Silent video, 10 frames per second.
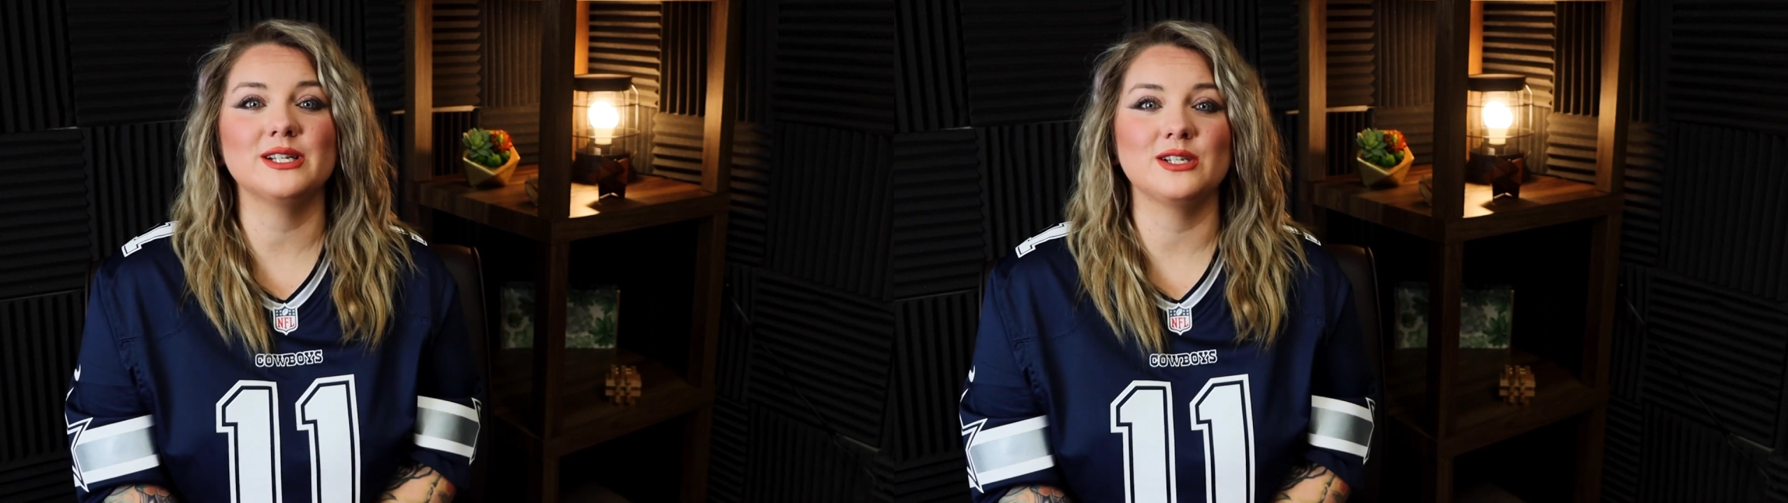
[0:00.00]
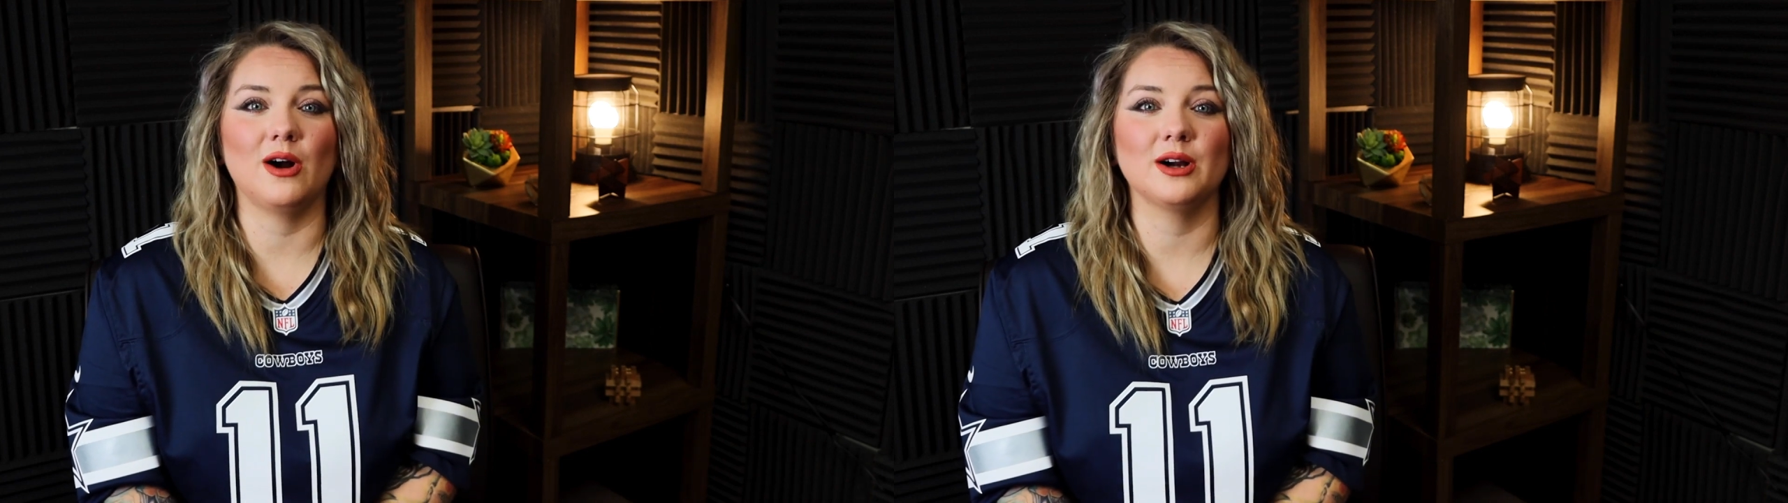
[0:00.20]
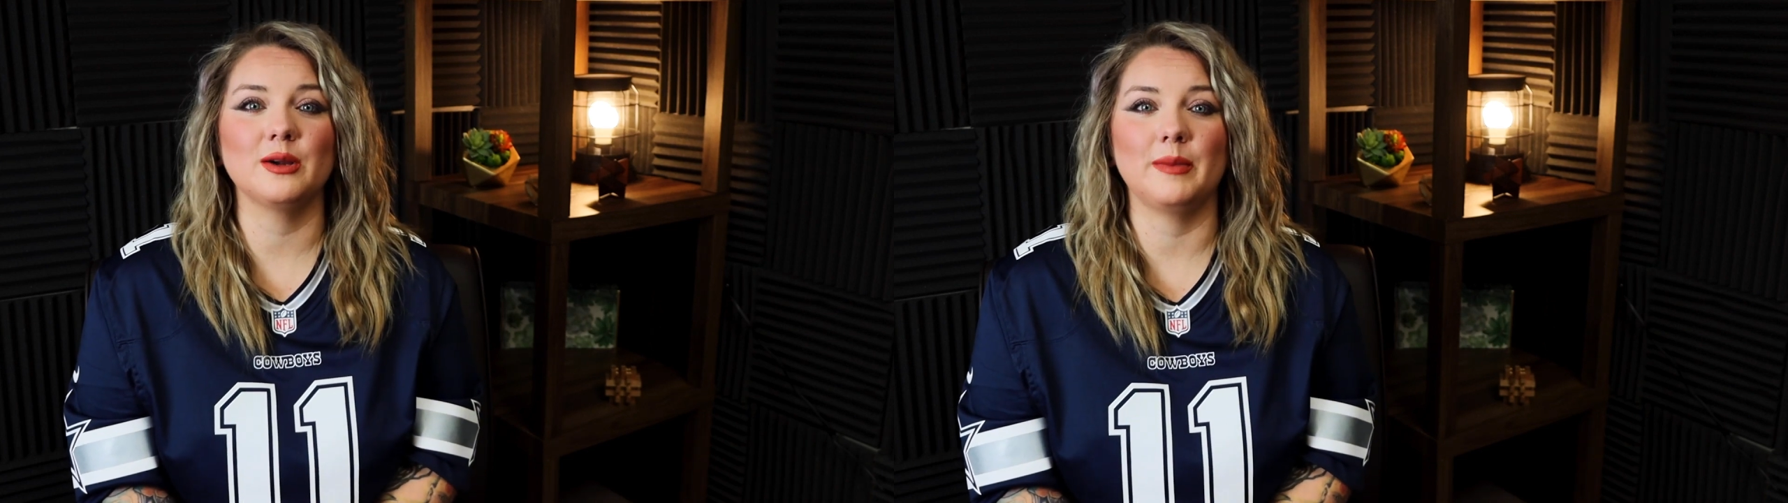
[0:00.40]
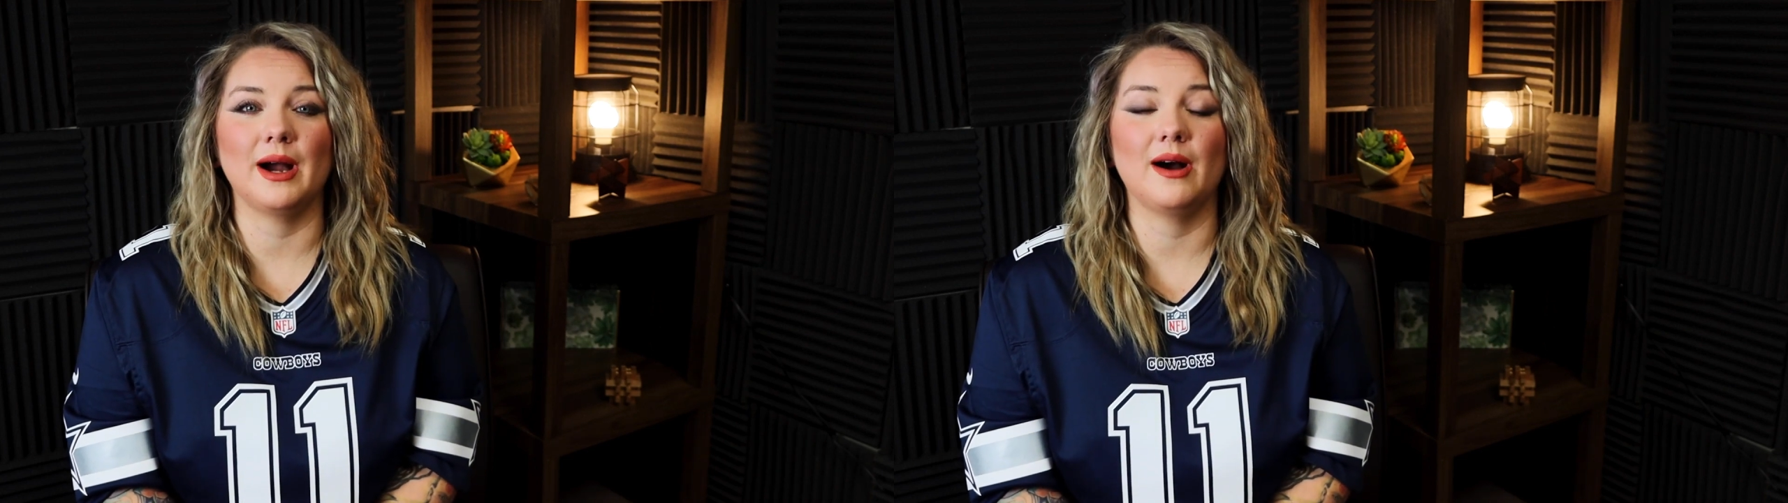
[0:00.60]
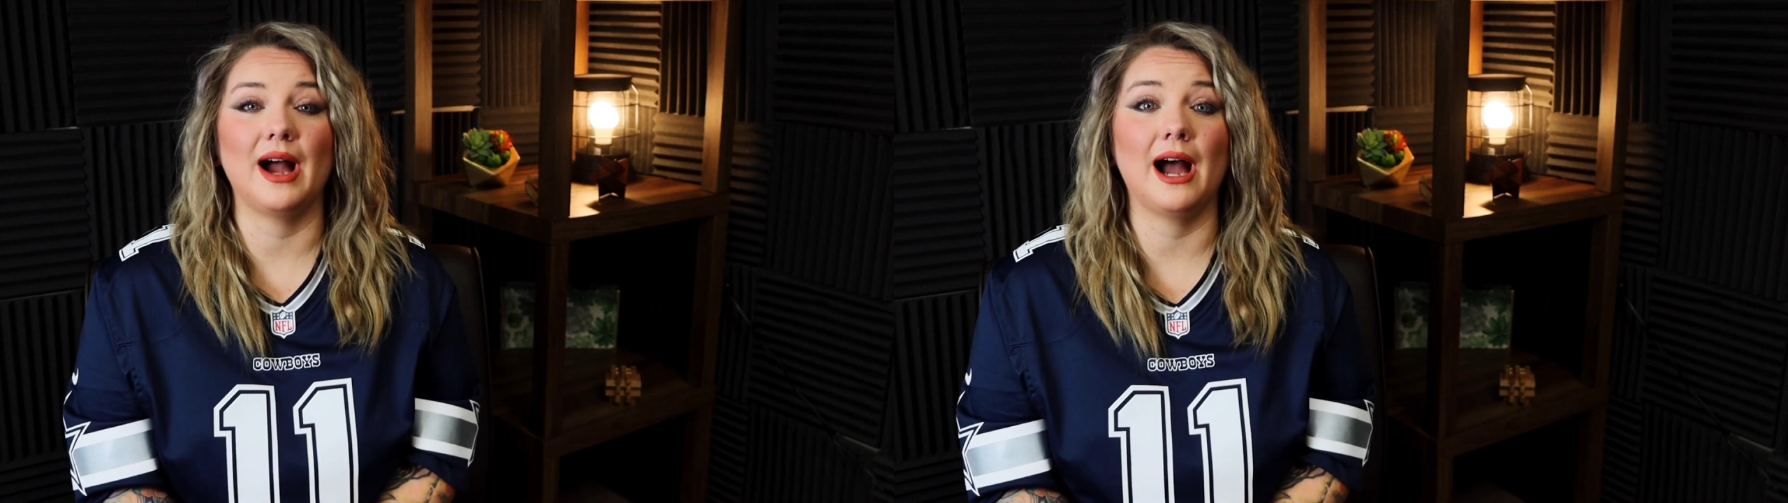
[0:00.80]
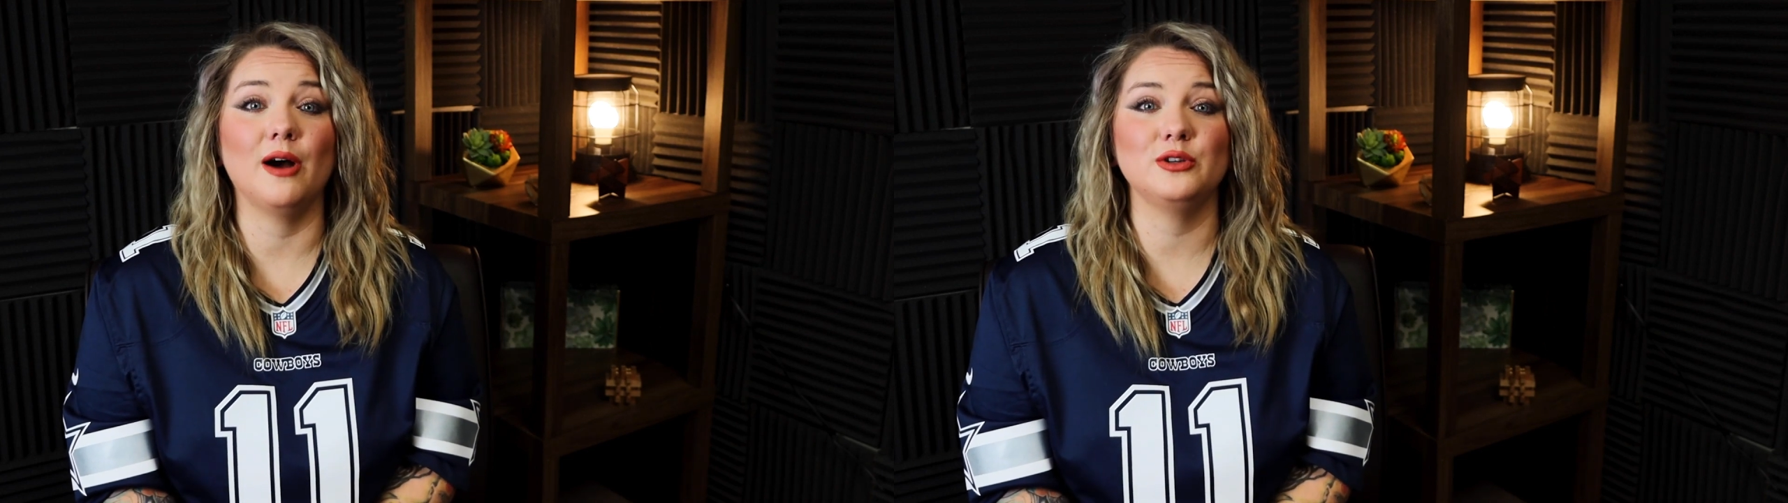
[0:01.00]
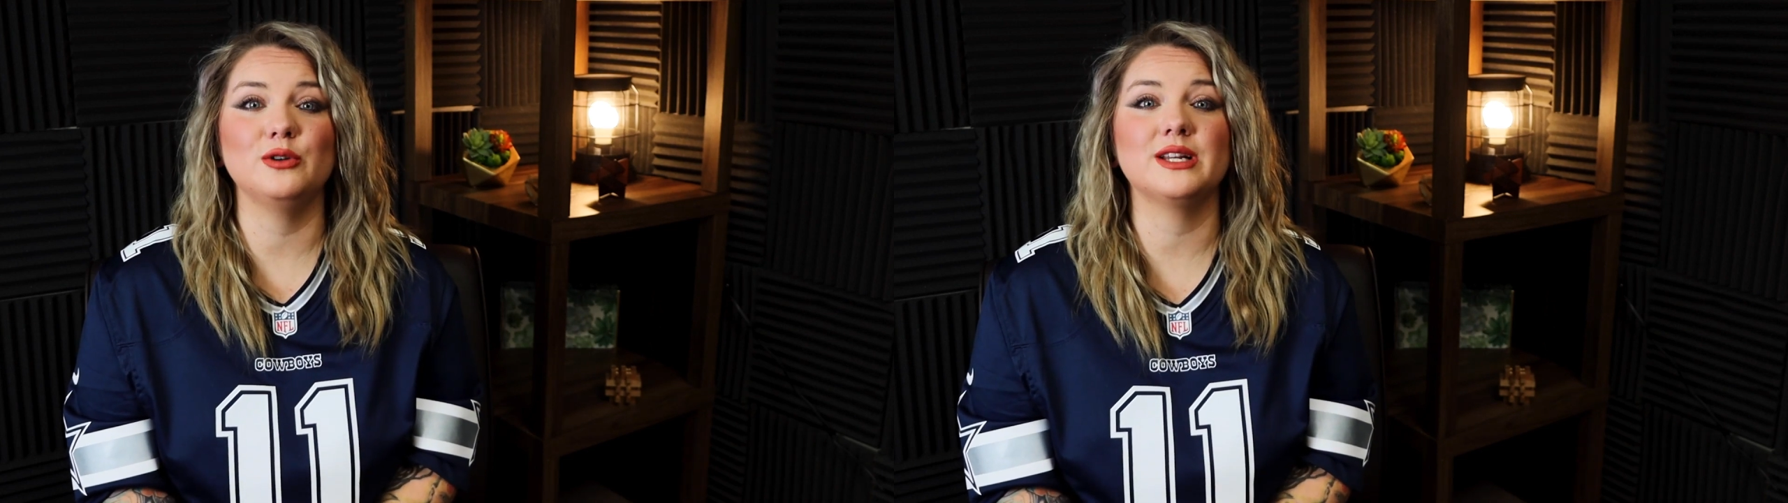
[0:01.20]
to talk about how you